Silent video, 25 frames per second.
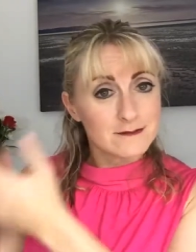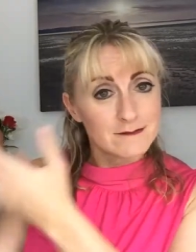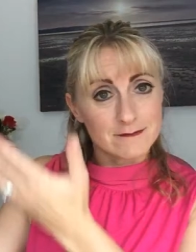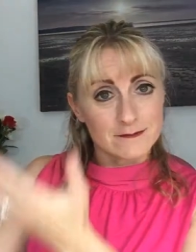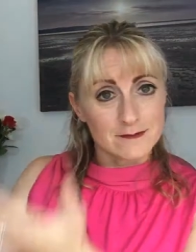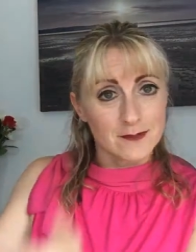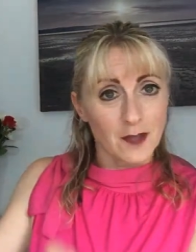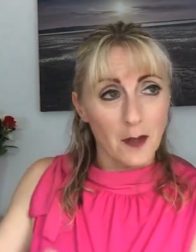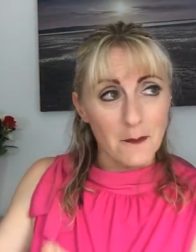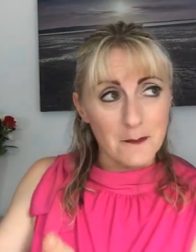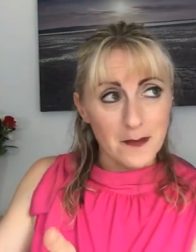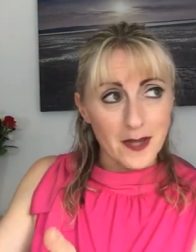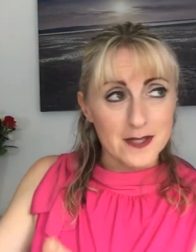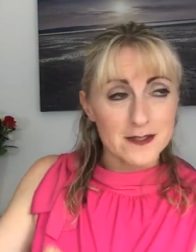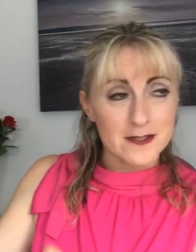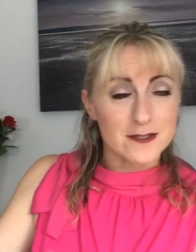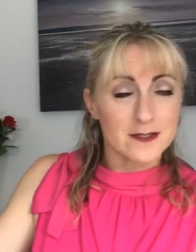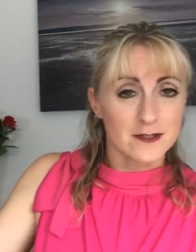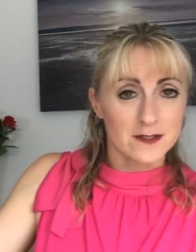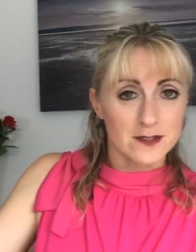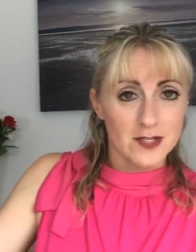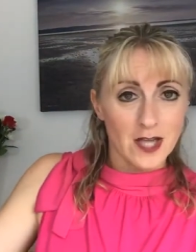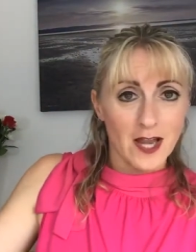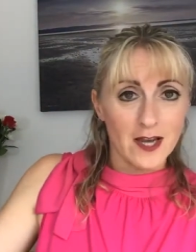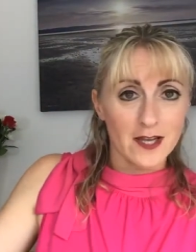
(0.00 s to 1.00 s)
going back to the
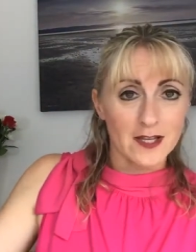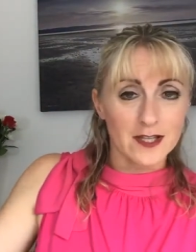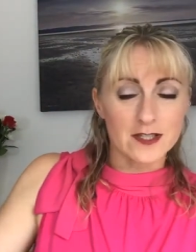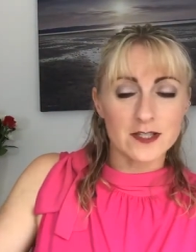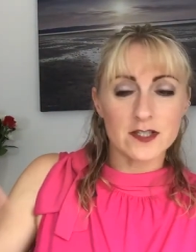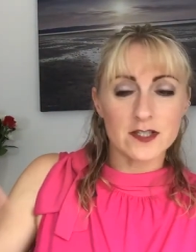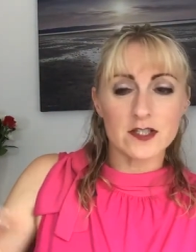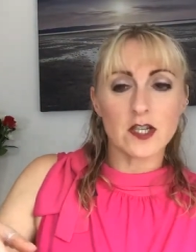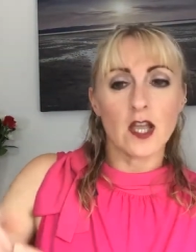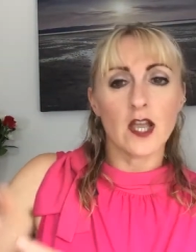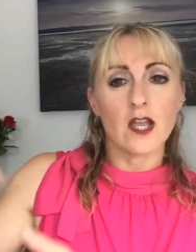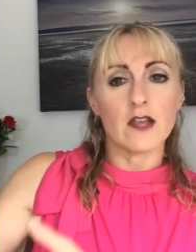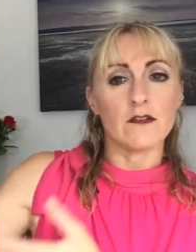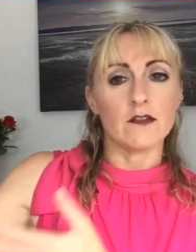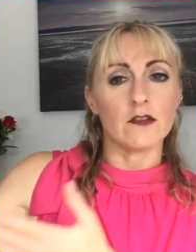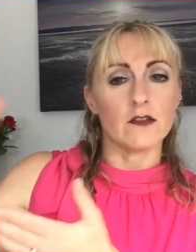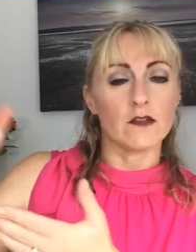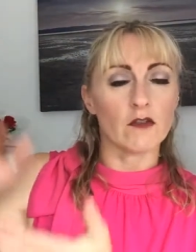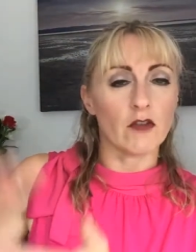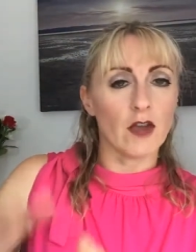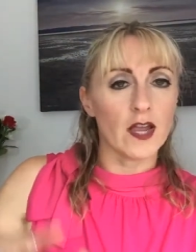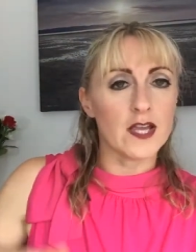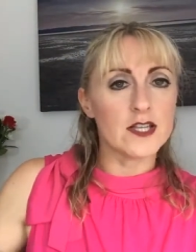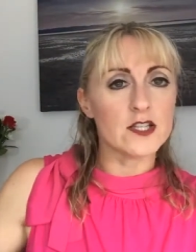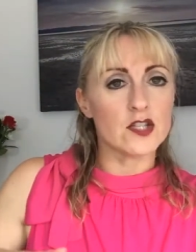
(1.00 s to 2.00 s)
challenge, if you've
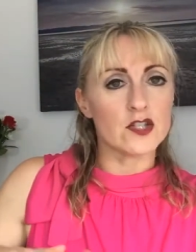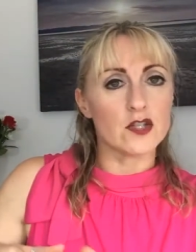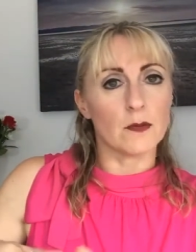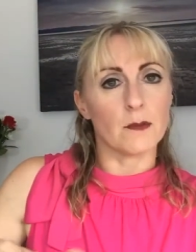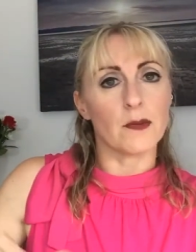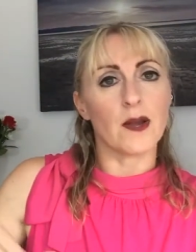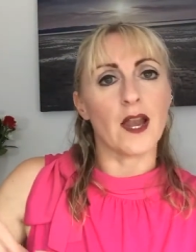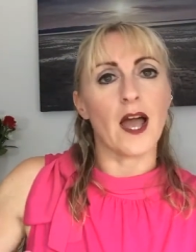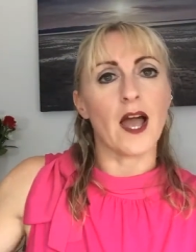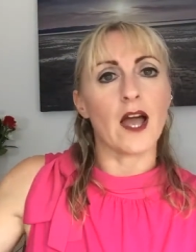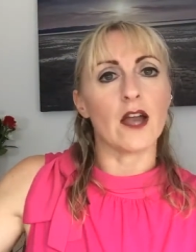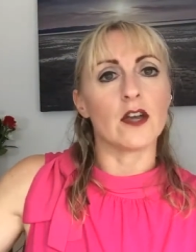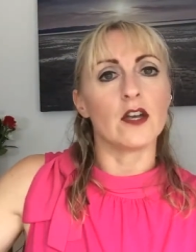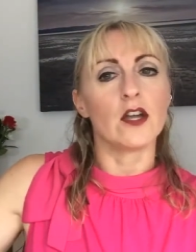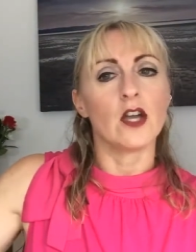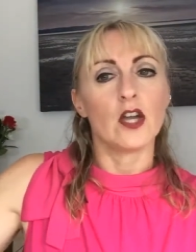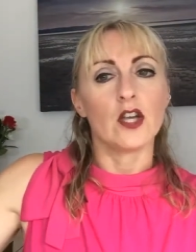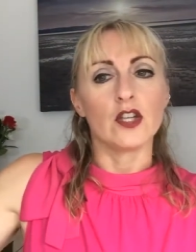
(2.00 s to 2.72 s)
created your plan,